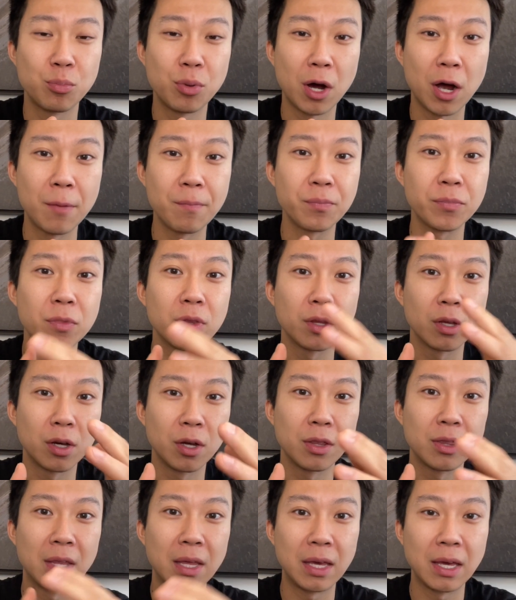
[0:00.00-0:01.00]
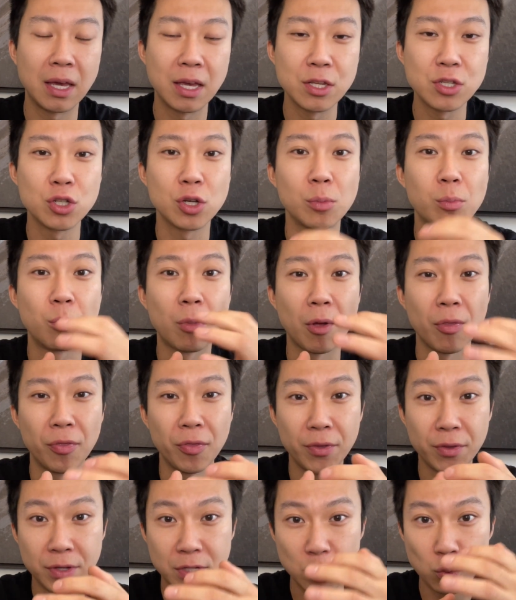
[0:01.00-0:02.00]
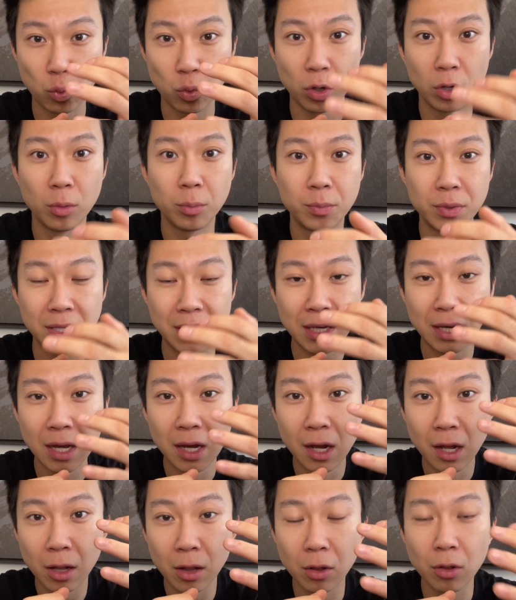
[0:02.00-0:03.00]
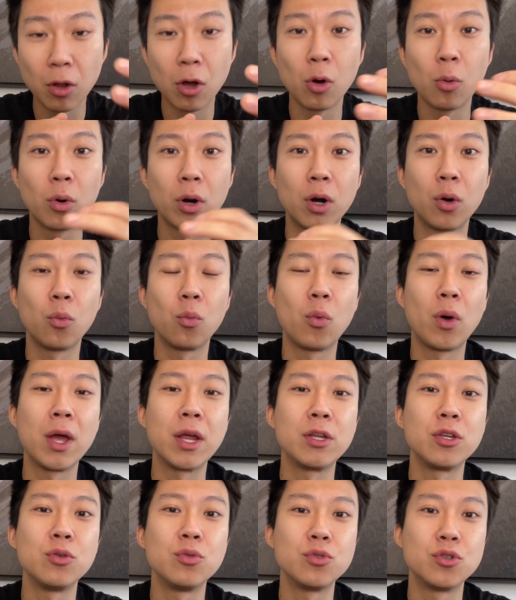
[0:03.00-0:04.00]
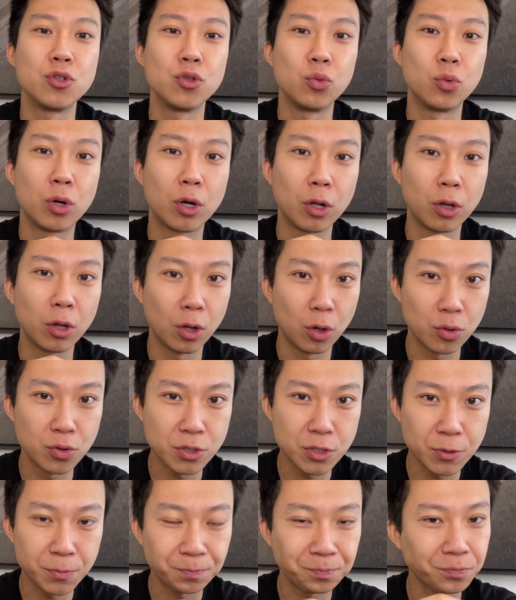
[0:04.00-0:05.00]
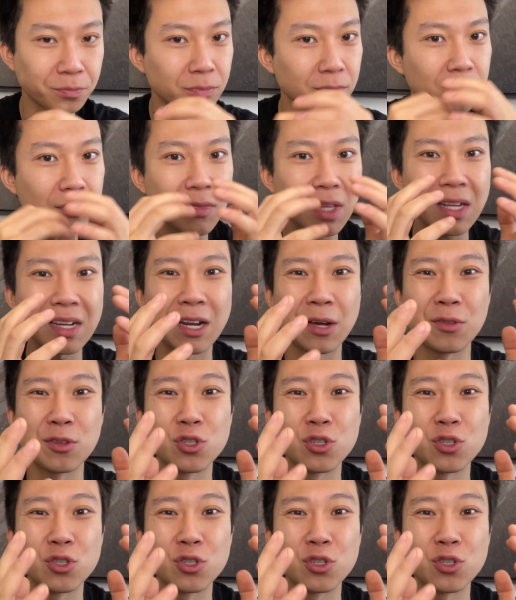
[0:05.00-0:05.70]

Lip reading: but the good thing is your monthlies will be lower when you do close. Now, there's